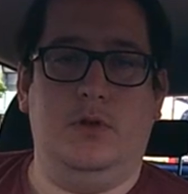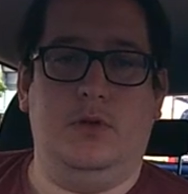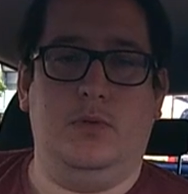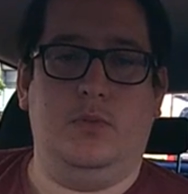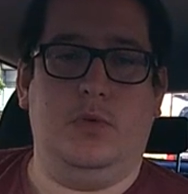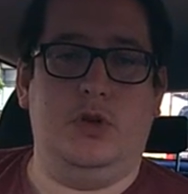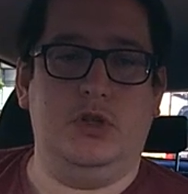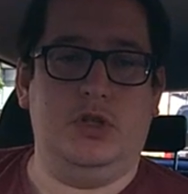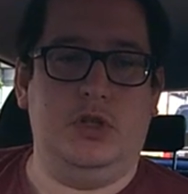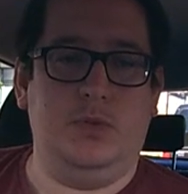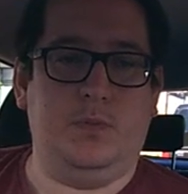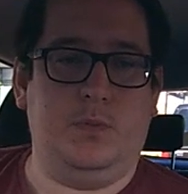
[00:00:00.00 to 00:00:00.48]

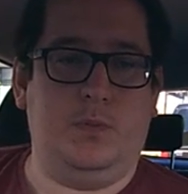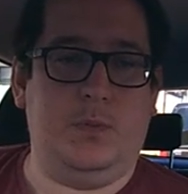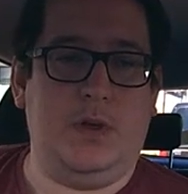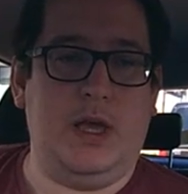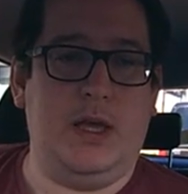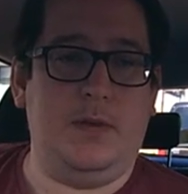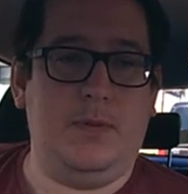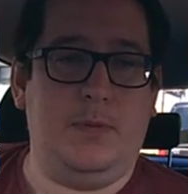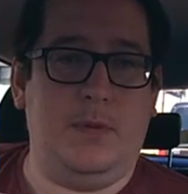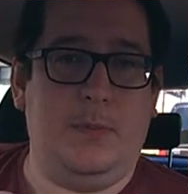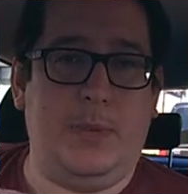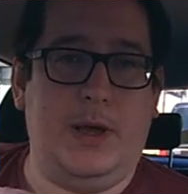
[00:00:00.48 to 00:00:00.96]
Once you
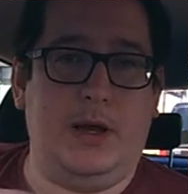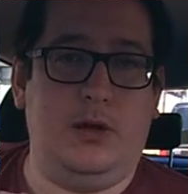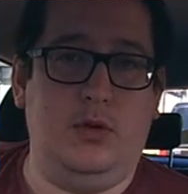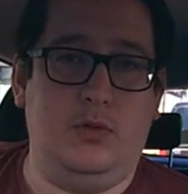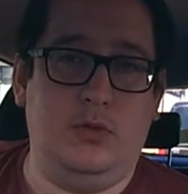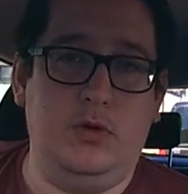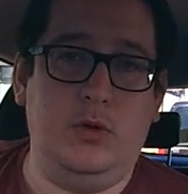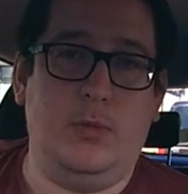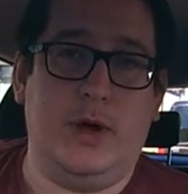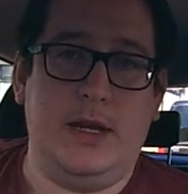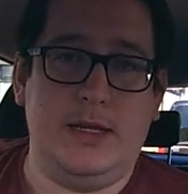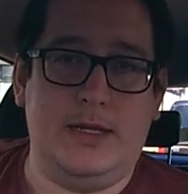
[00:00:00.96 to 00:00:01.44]
get the pedal
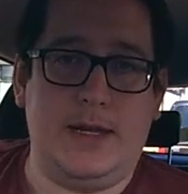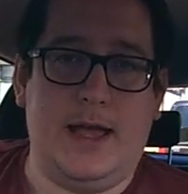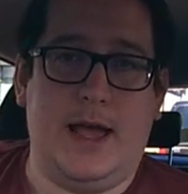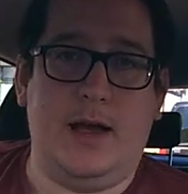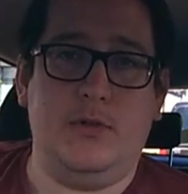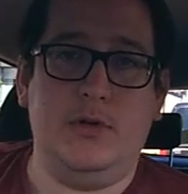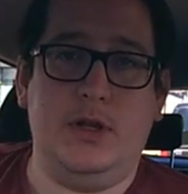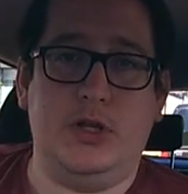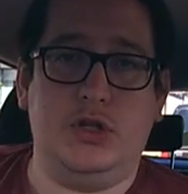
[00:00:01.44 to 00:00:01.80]
all the way down,